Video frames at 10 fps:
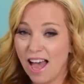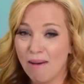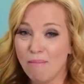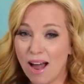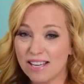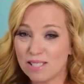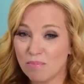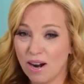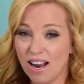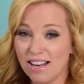My
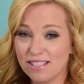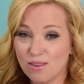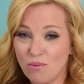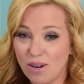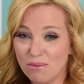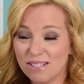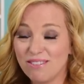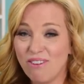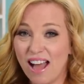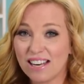surprise when it was
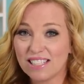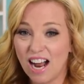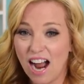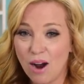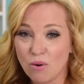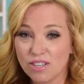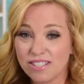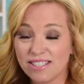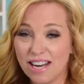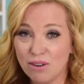in fact our
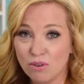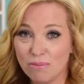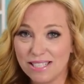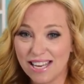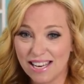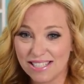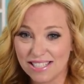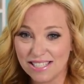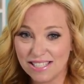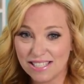stateroom
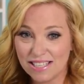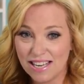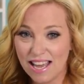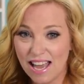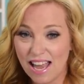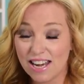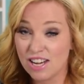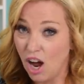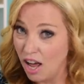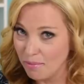attendant
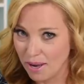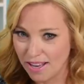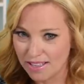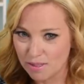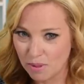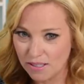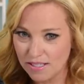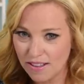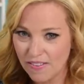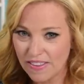and not my husband.